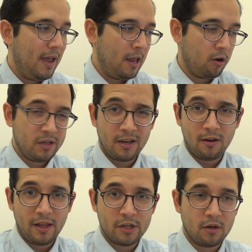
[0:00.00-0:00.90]
An
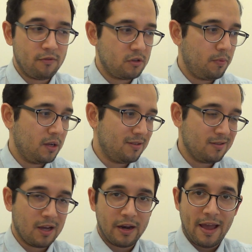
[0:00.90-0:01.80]
articulation of response is
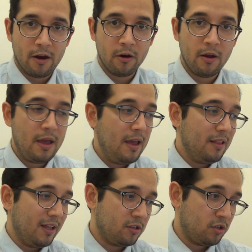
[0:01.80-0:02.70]
not a header.
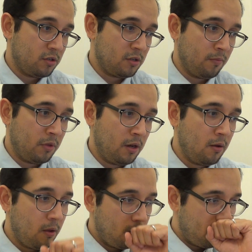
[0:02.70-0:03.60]
That's just
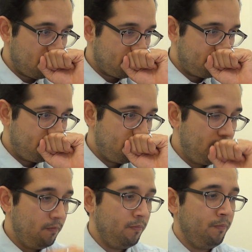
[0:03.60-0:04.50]
something,
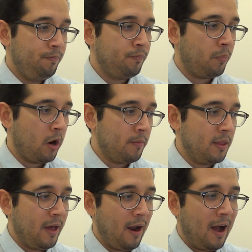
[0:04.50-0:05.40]

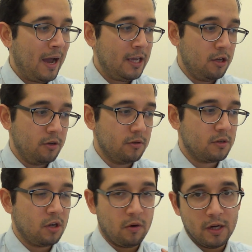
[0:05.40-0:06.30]
that I use
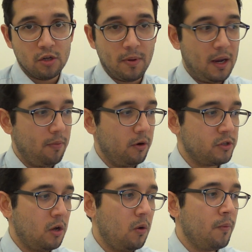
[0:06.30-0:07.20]
to grade your paper.
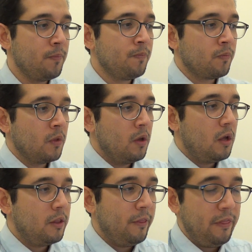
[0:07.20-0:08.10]
So
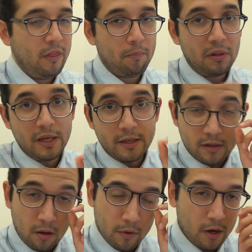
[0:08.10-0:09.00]
please,
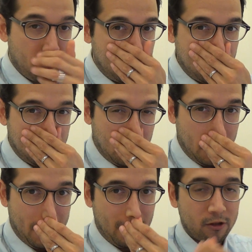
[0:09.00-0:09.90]
I'm going to put this in an
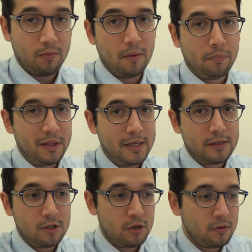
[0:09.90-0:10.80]
announcement.
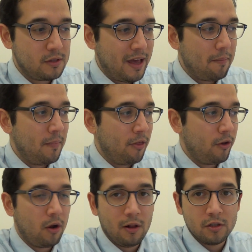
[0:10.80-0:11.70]
Please use that
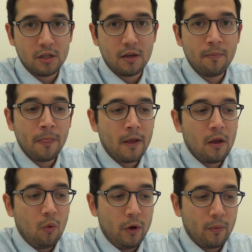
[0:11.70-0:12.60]
methodology
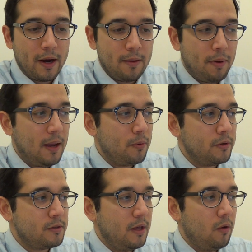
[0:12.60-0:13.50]
when writing
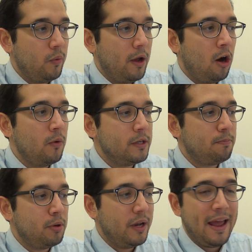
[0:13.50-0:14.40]
papers, that we always
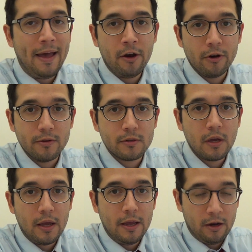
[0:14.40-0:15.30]
put headers
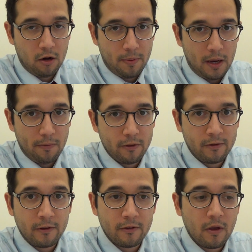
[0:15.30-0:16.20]
in our paper.
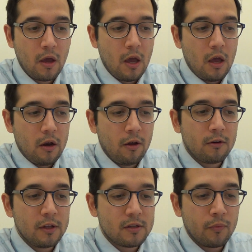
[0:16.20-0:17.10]
This is not
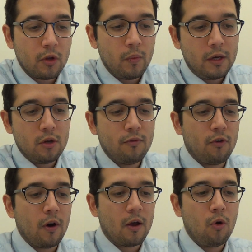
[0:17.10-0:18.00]
only something we do
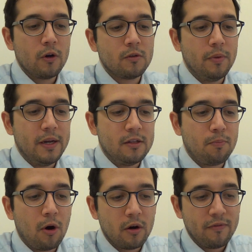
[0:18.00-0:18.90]
for our course, but it's
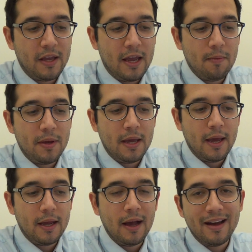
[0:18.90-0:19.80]
part of the
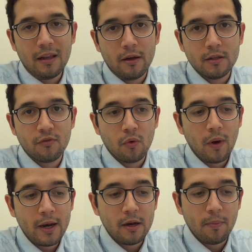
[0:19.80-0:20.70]
APA guidelines for
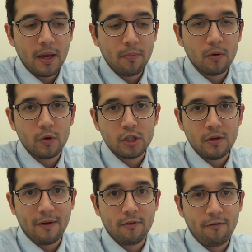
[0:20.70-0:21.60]
writing a paper, which you
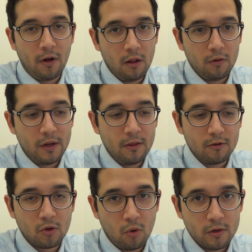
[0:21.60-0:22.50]
have to follow in
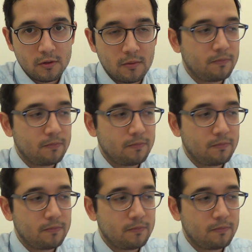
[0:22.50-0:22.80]
this course.